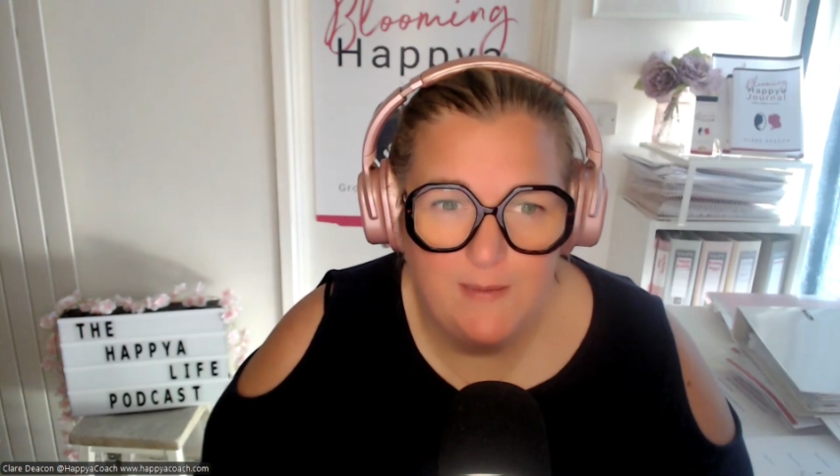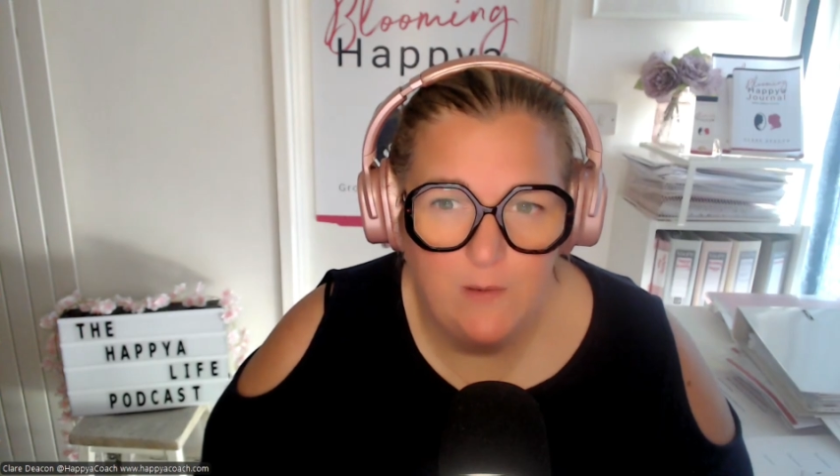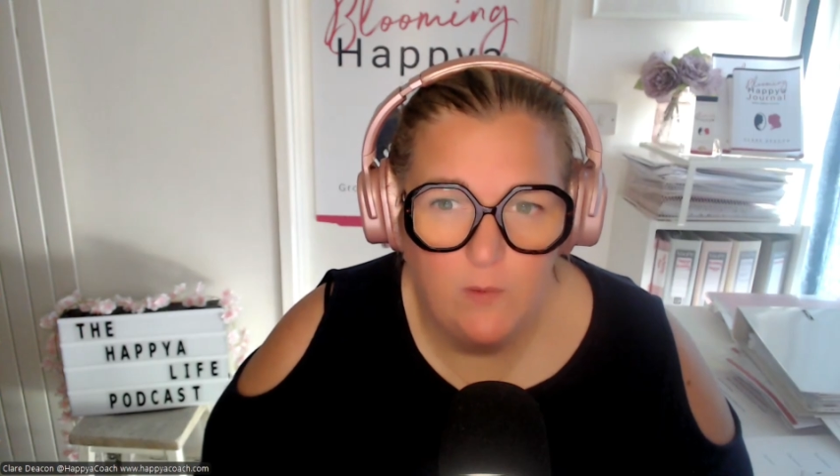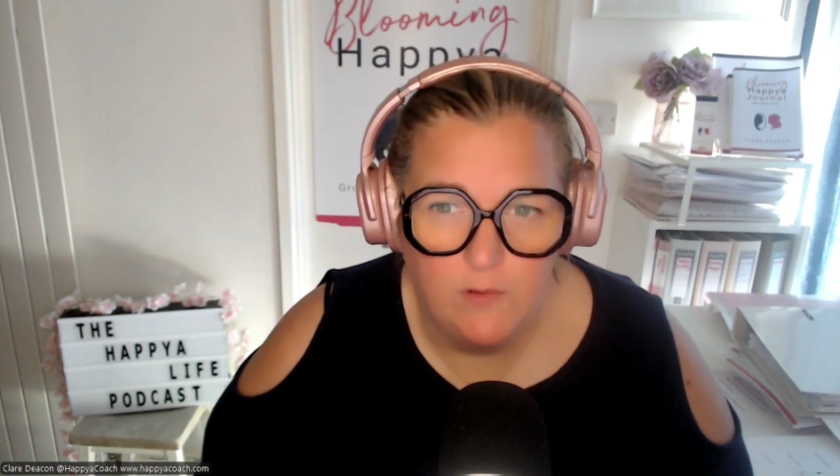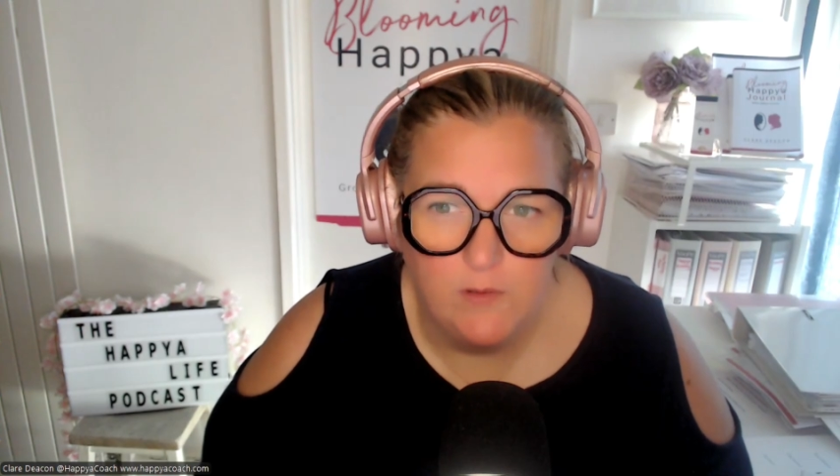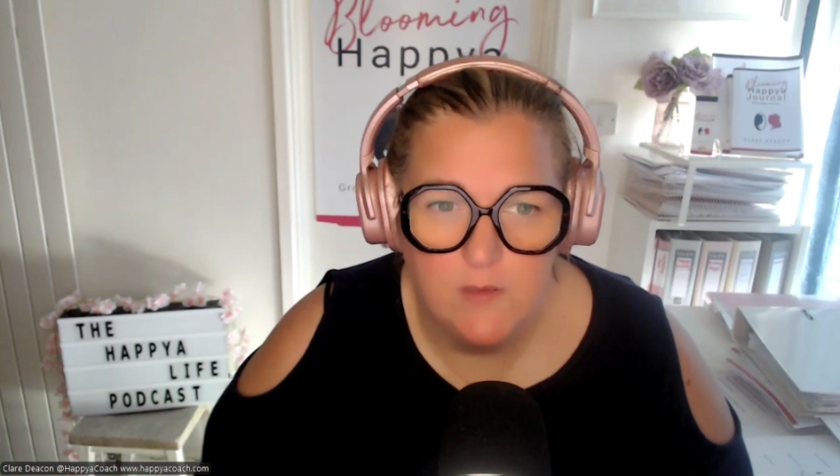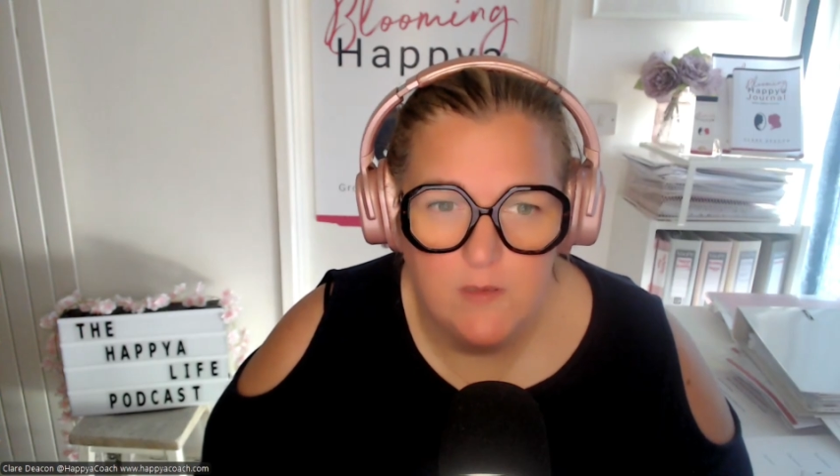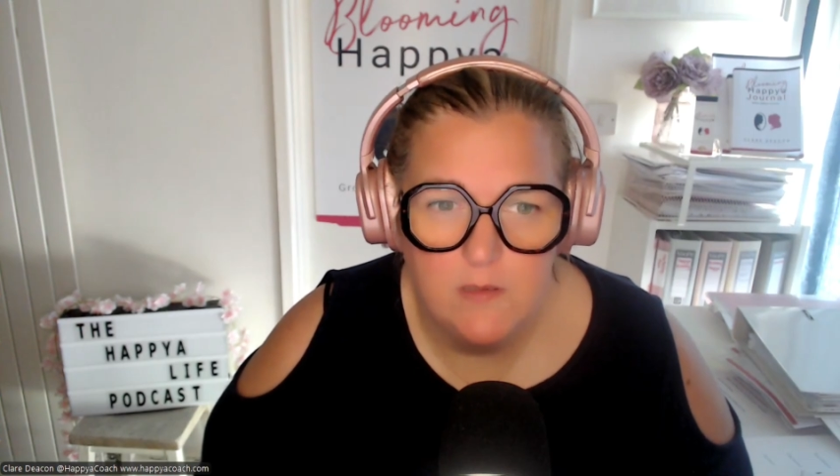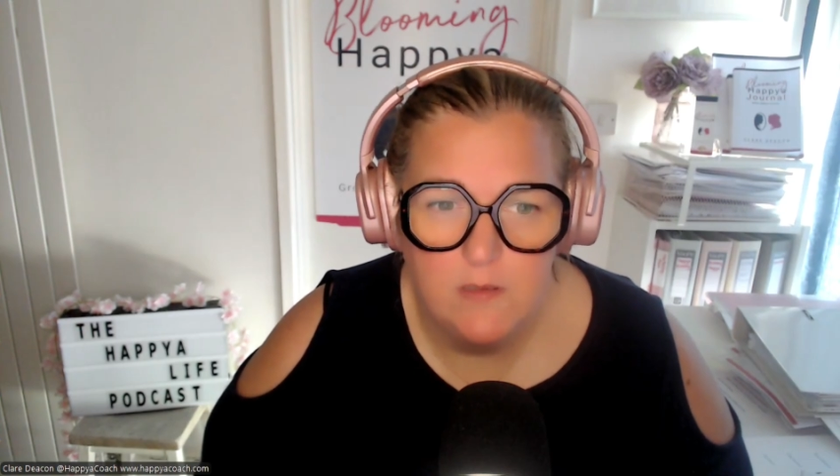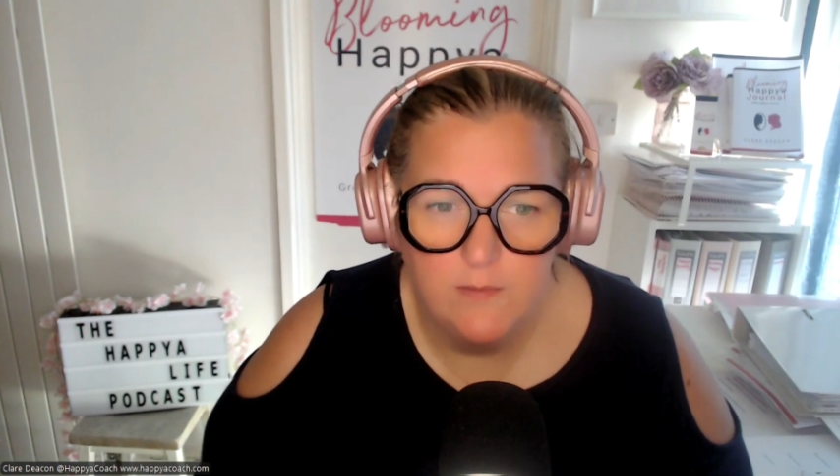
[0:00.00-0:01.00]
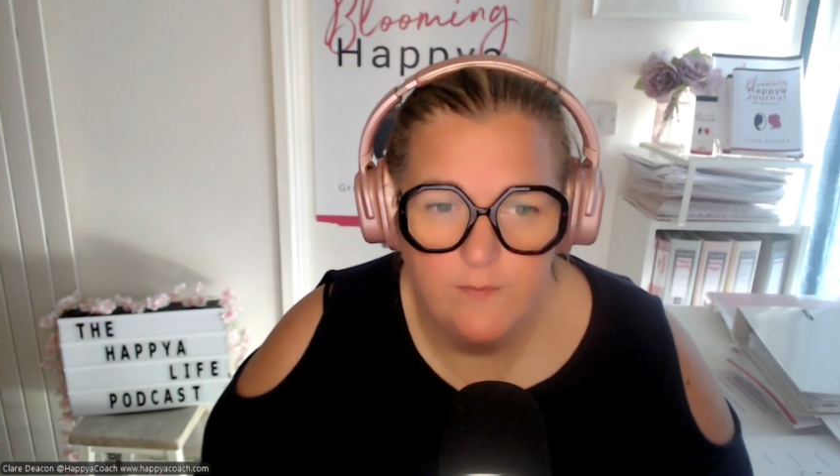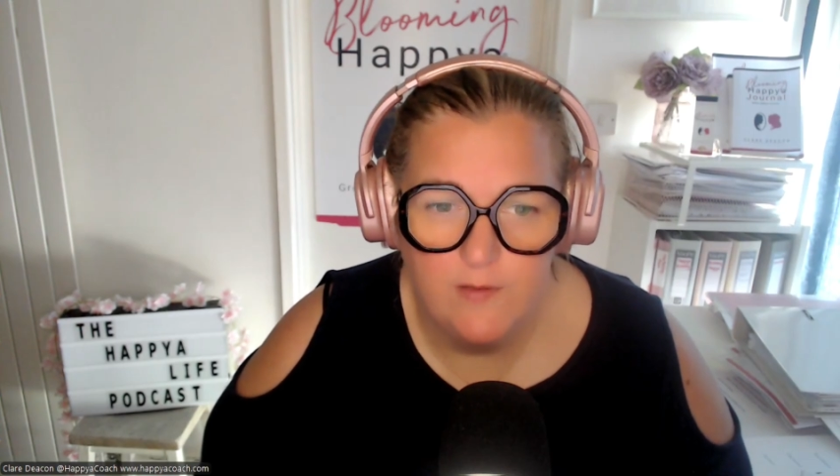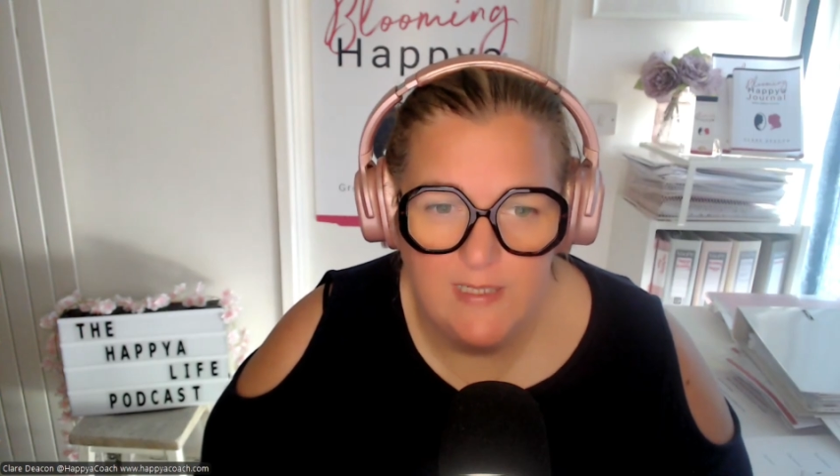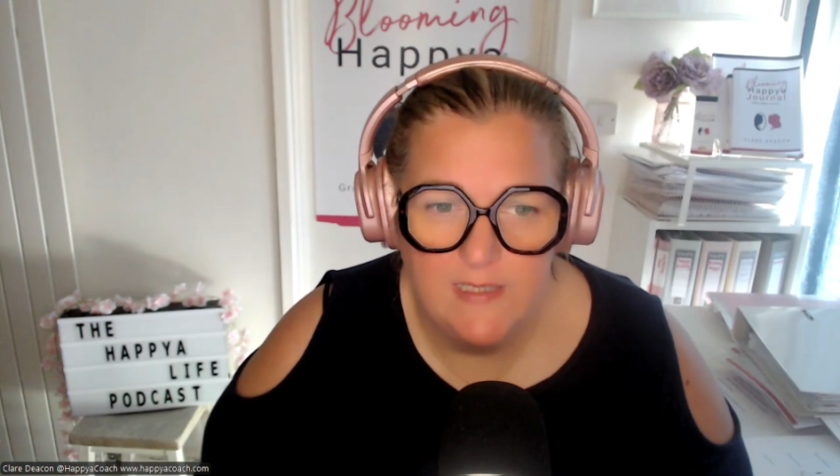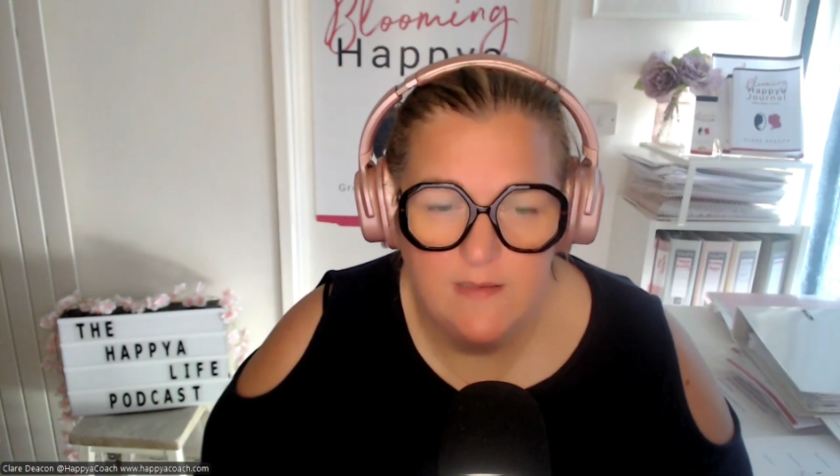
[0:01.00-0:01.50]
beyond the
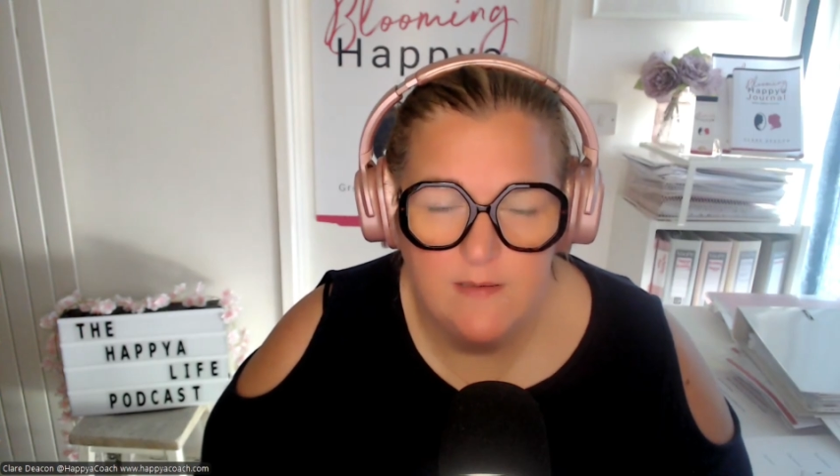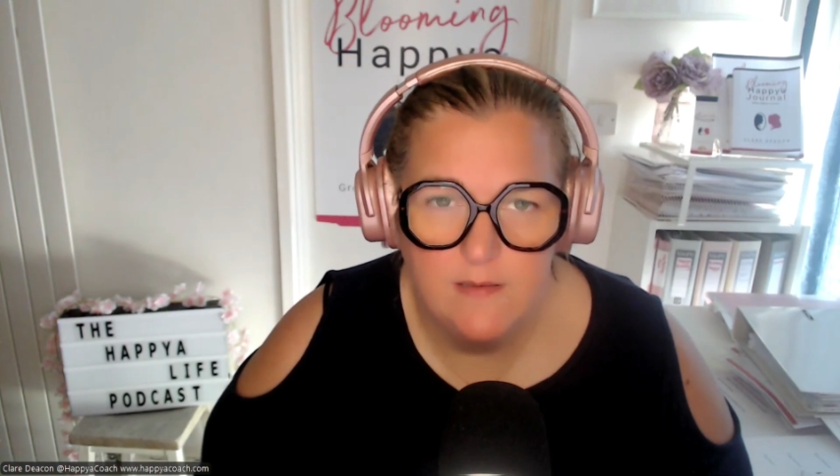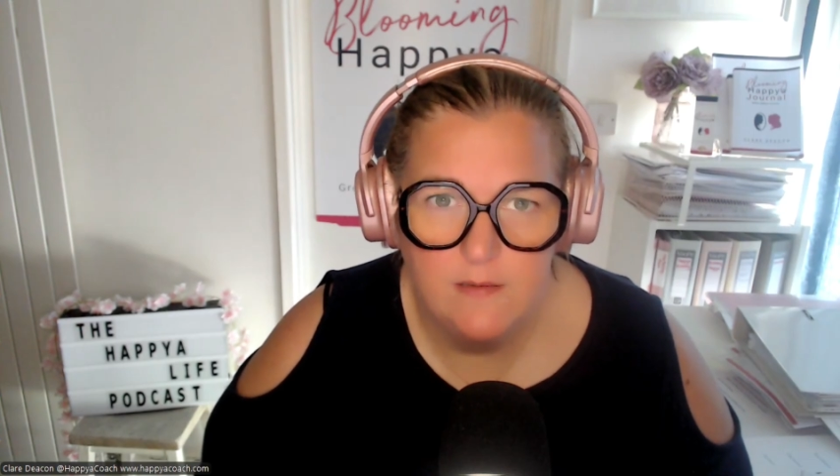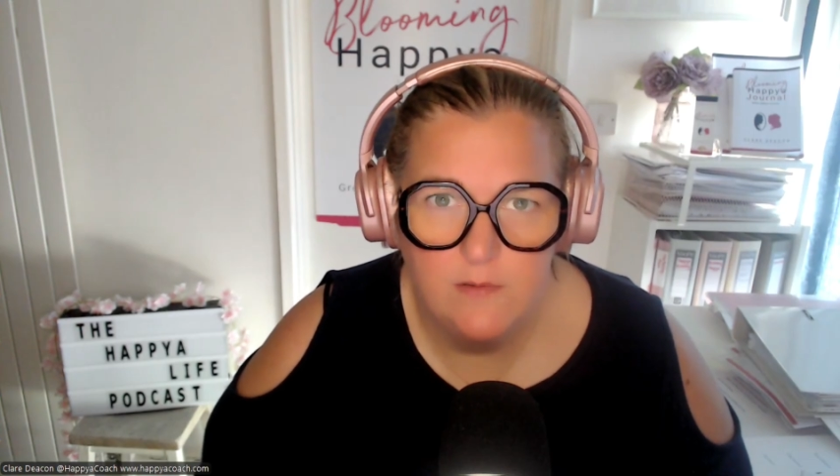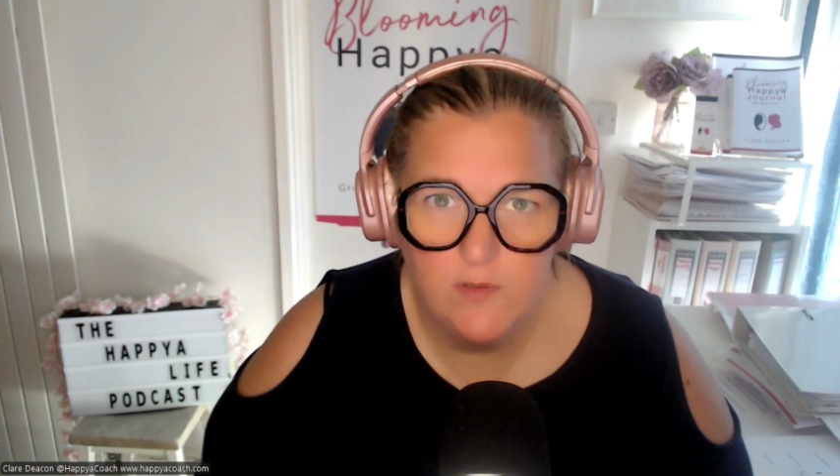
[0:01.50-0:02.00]
freeze.